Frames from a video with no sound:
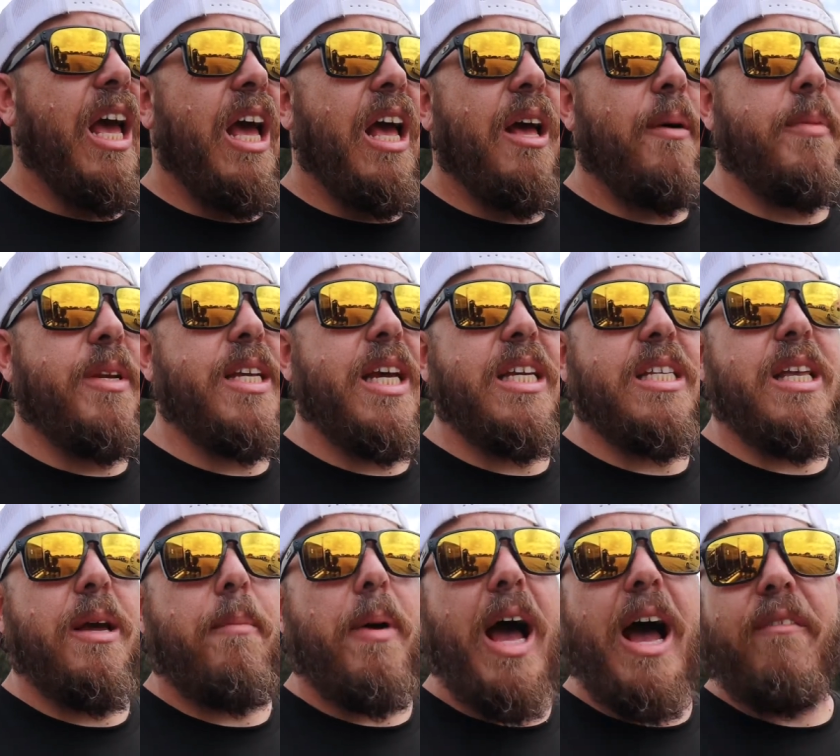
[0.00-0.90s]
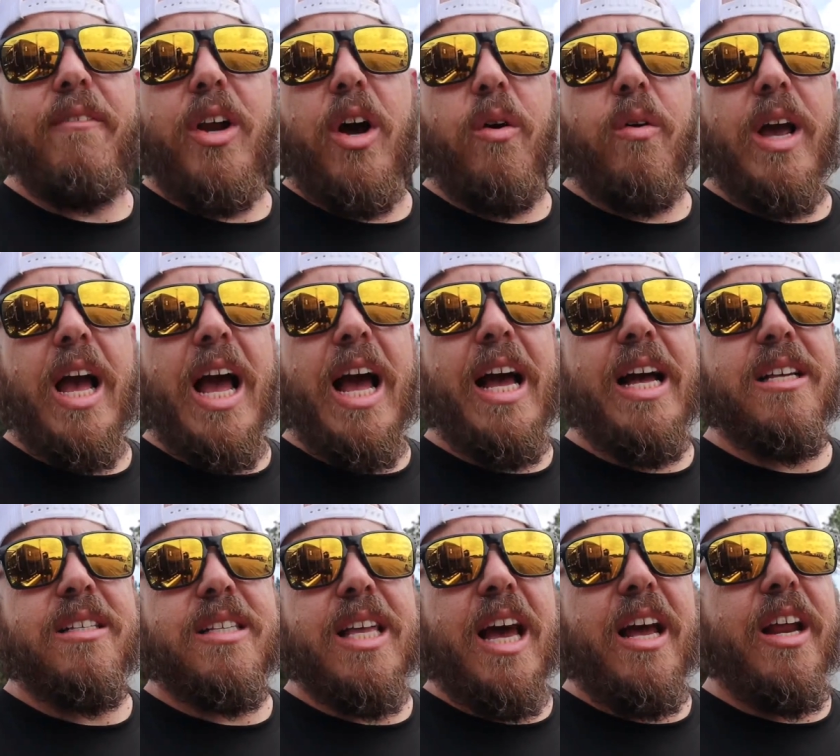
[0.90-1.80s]
let me tell you something. I've known
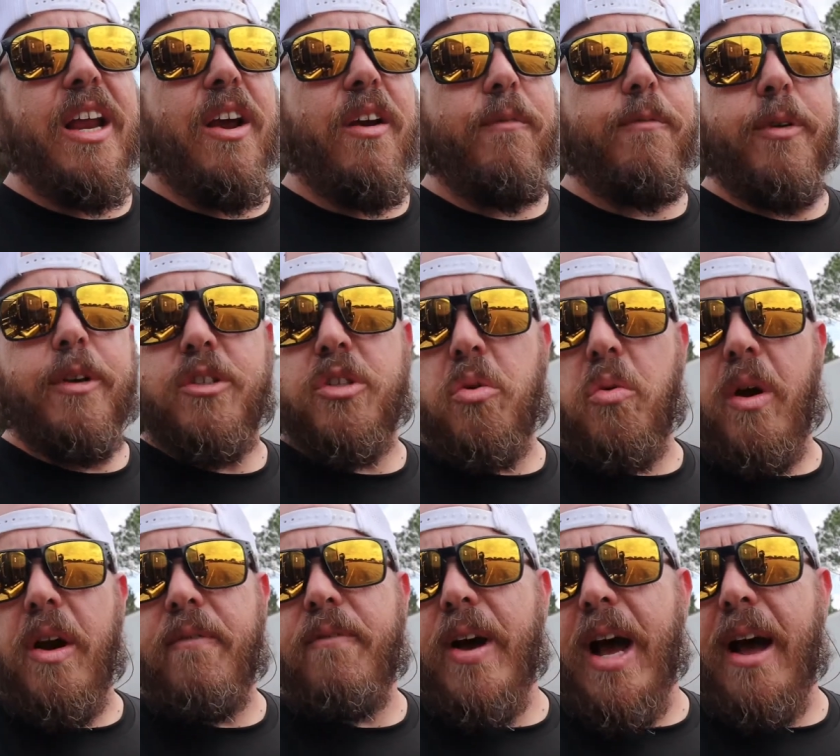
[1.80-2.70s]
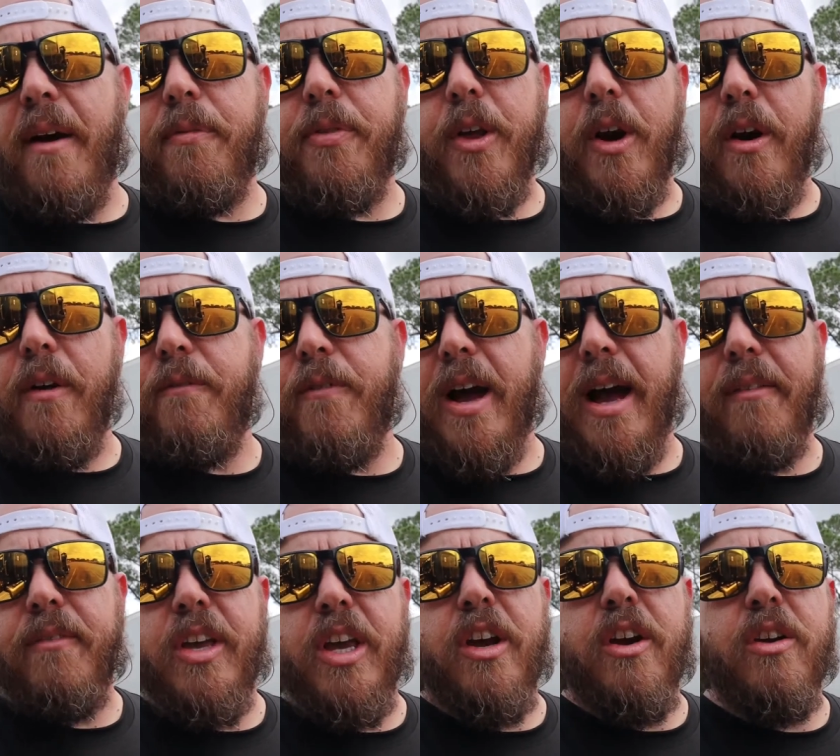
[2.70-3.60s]
guys out here for 25,
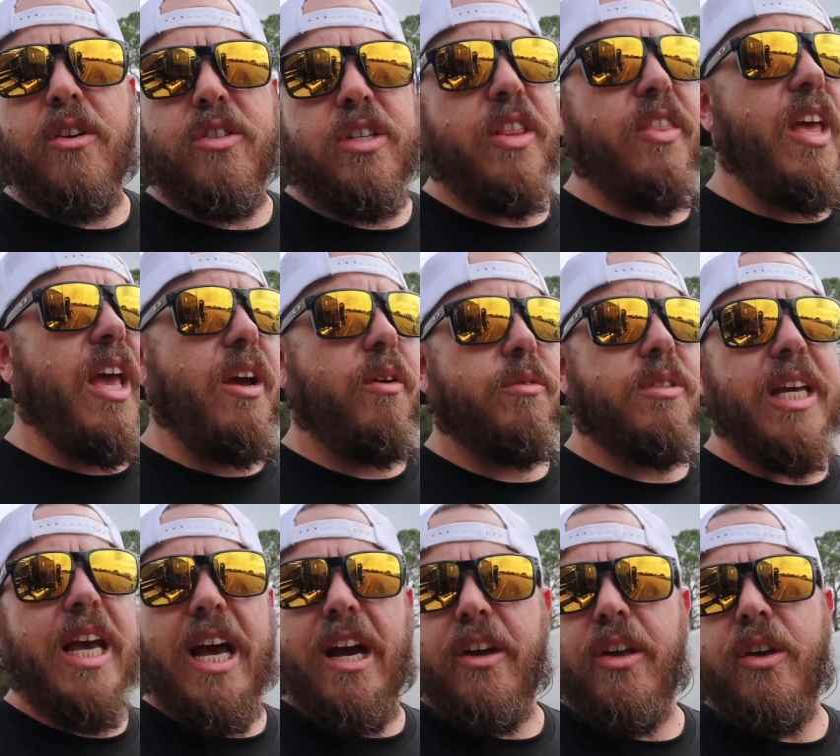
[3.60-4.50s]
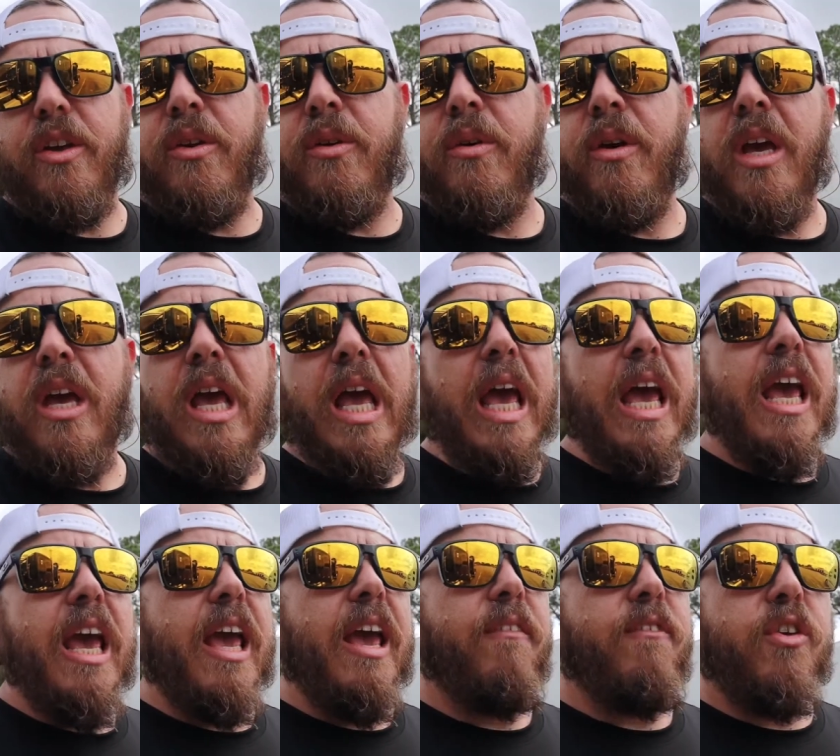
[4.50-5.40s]
35 years, and they'll tell you,
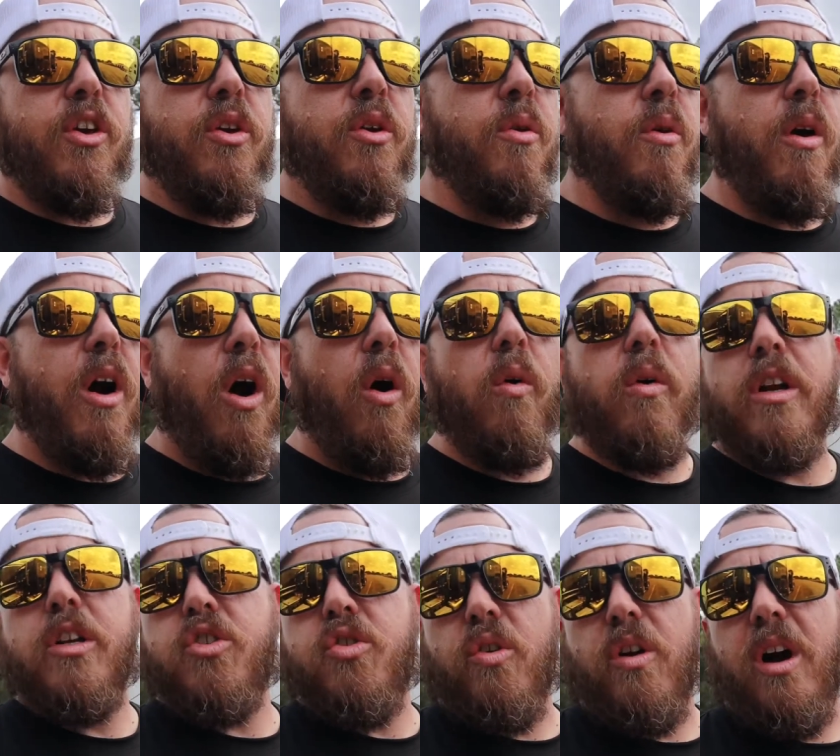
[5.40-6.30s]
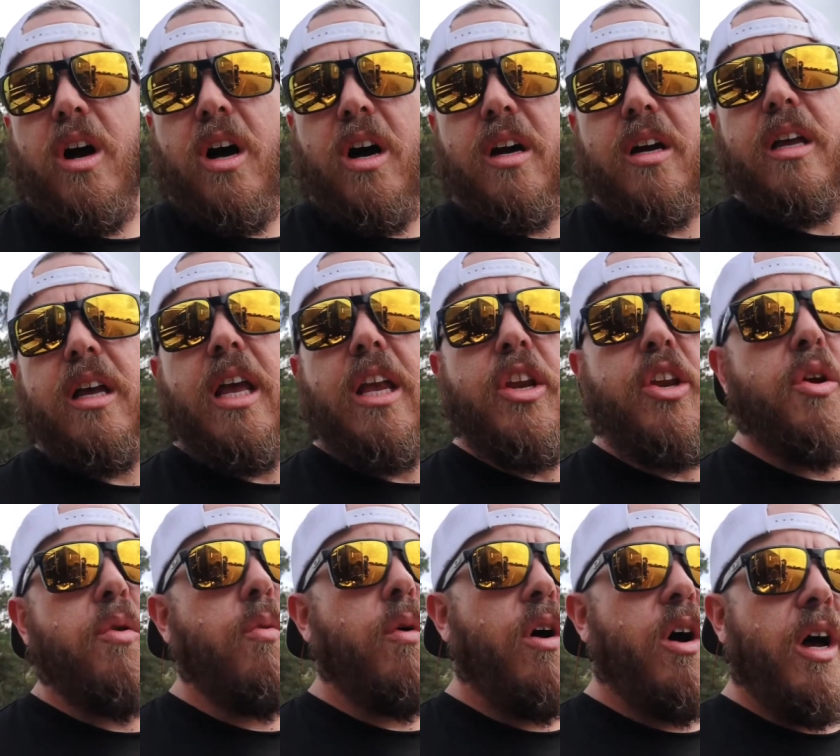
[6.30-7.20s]
if you own a truck and
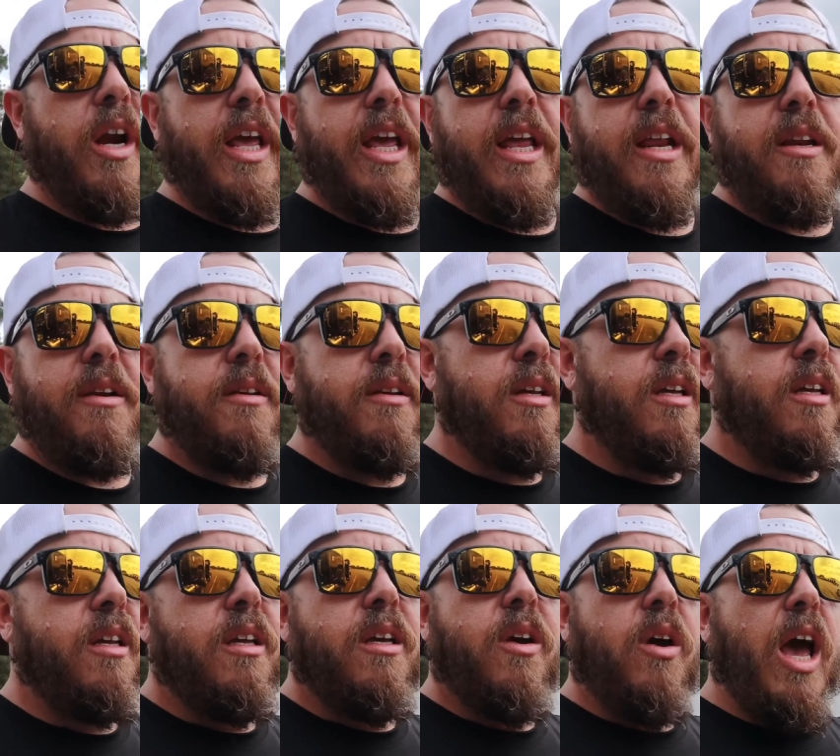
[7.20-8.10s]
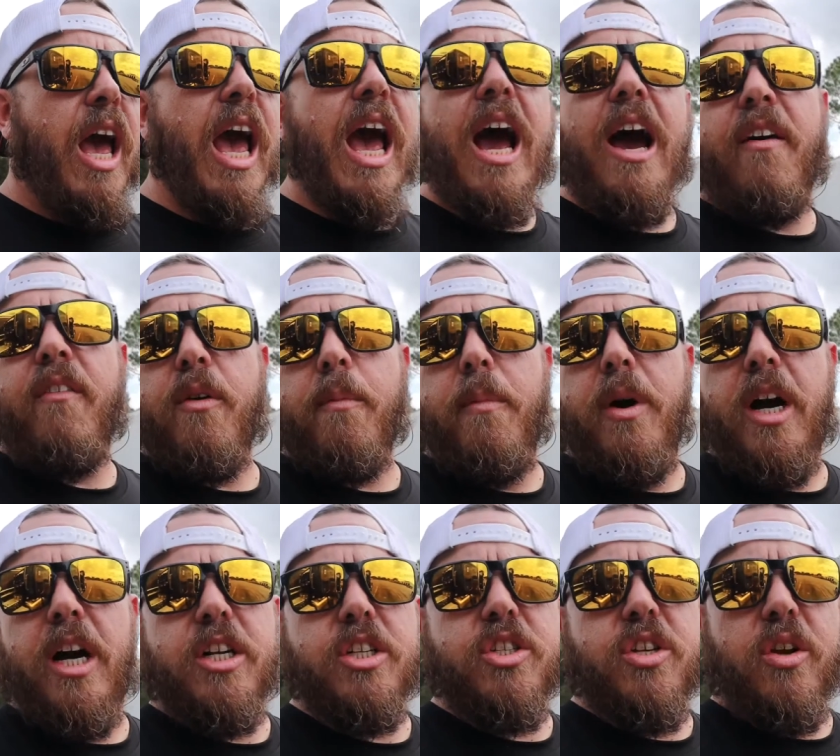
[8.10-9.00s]
you run it however
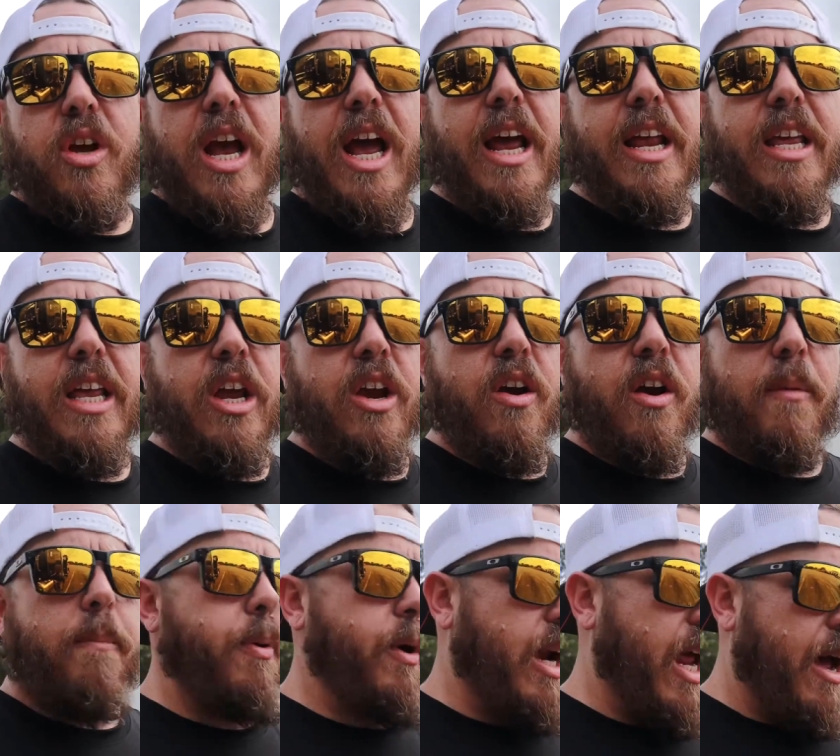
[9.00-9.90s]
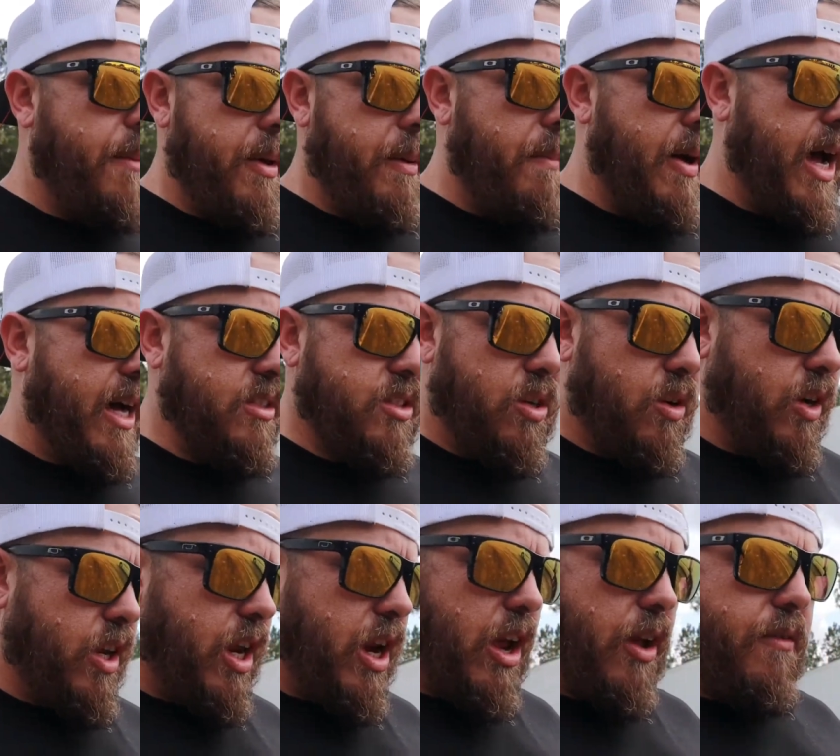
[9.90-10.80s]
much throughout year and put how many miles
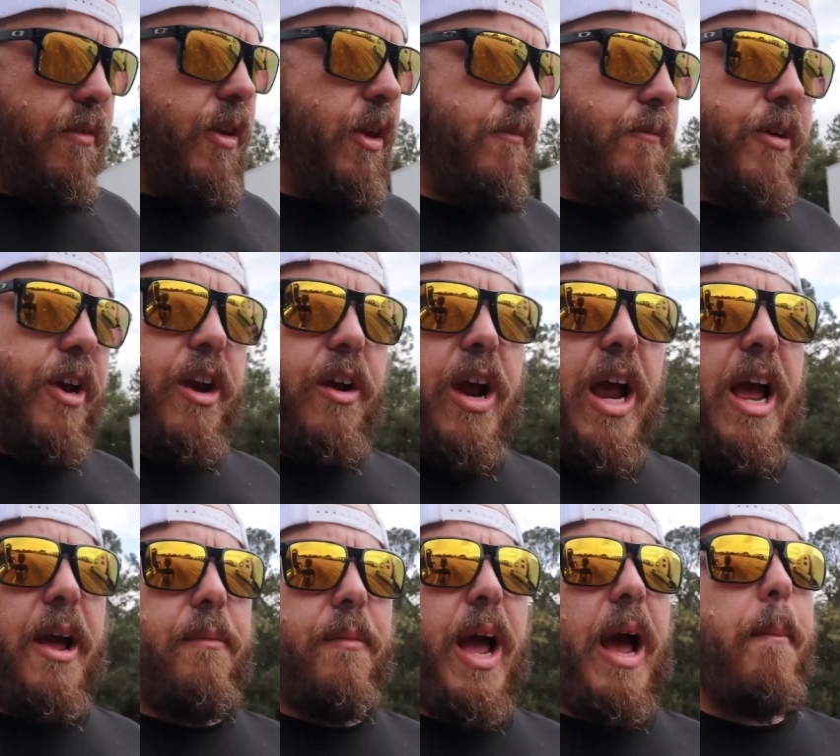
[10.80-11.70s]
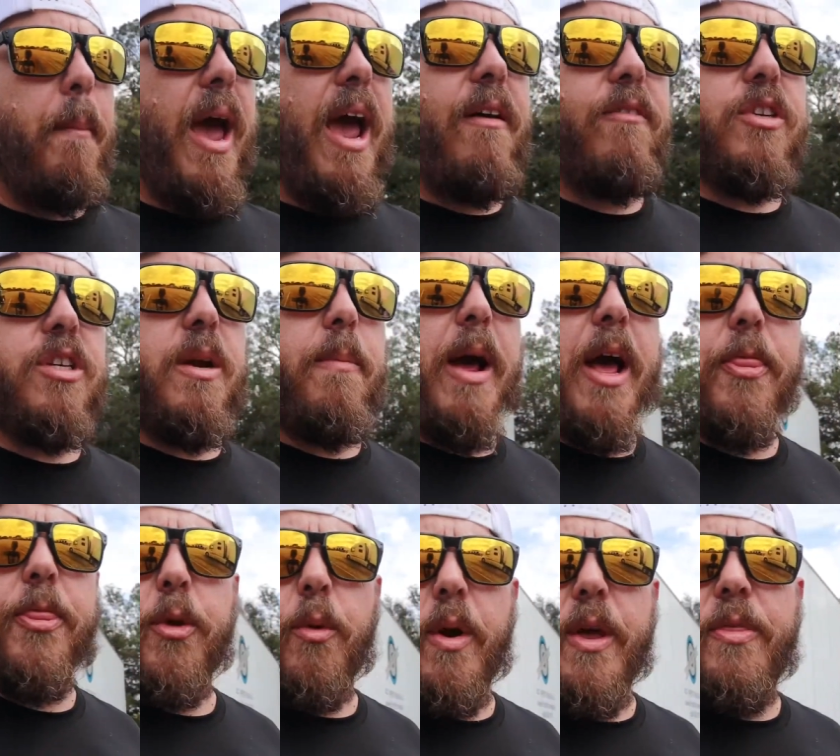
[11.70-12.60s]
on, you know, if you figure out, I'm averaging
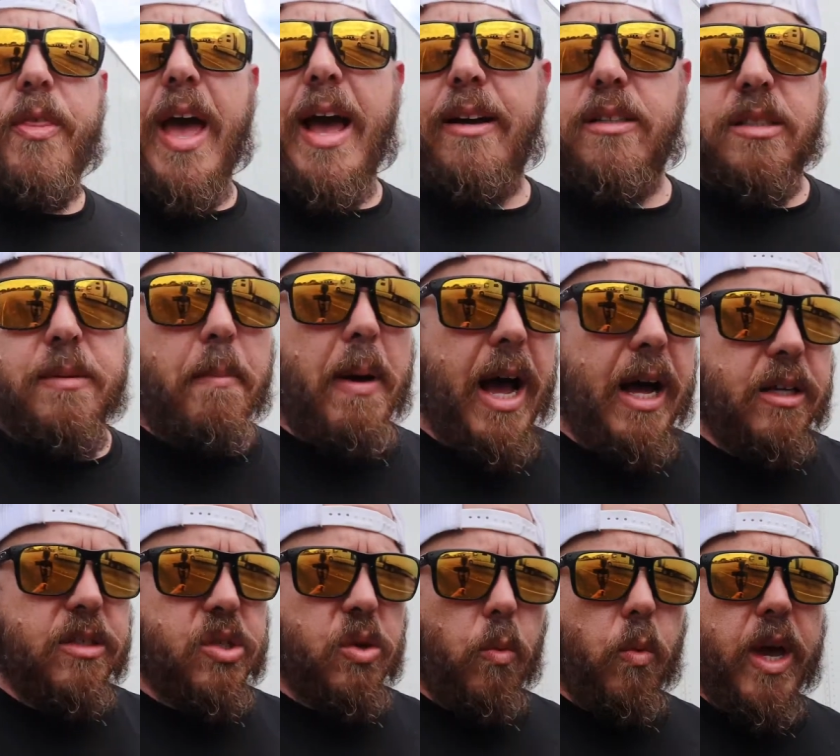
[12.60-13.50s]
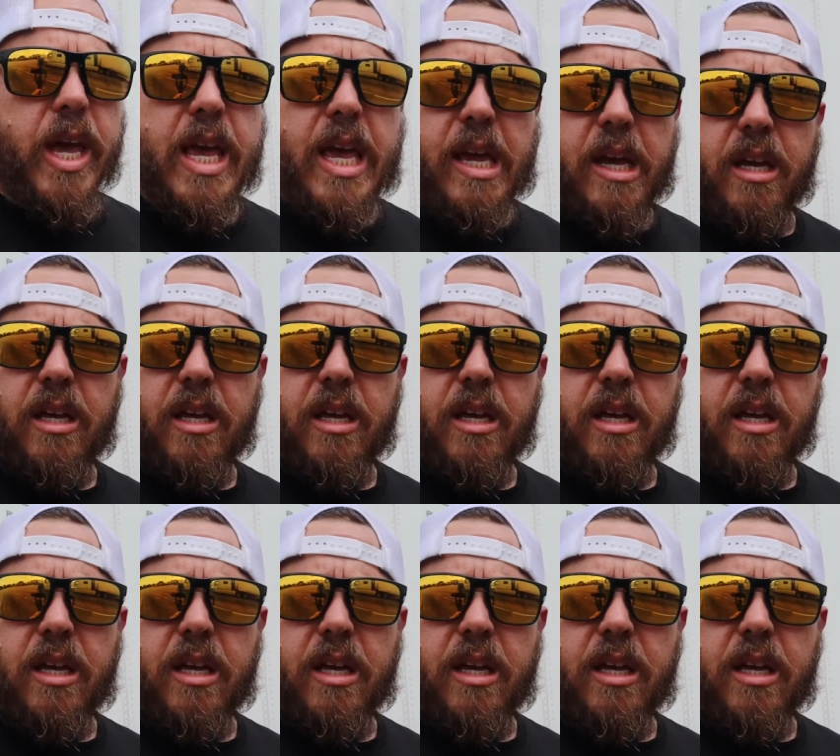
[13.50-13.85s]
about 3,000 miles a week